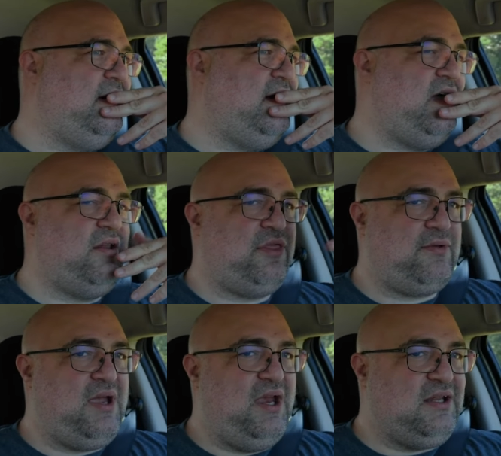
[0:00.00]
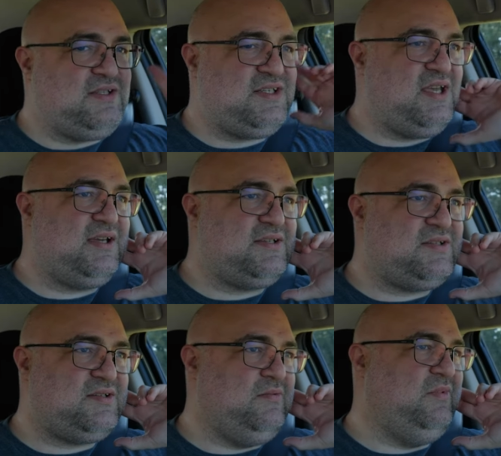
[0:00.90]
I had a
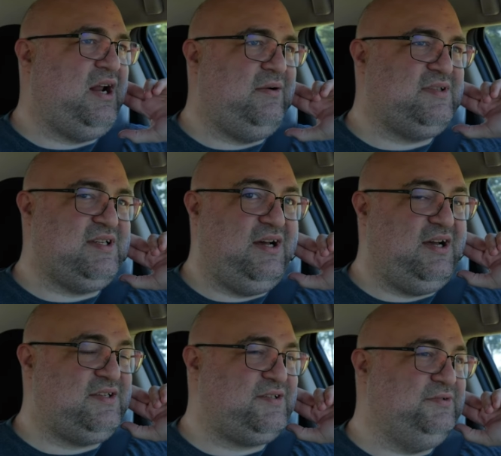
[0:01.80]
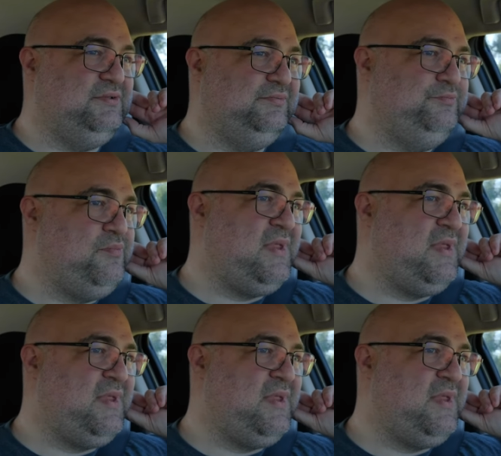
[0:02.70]
386 when I was in high school.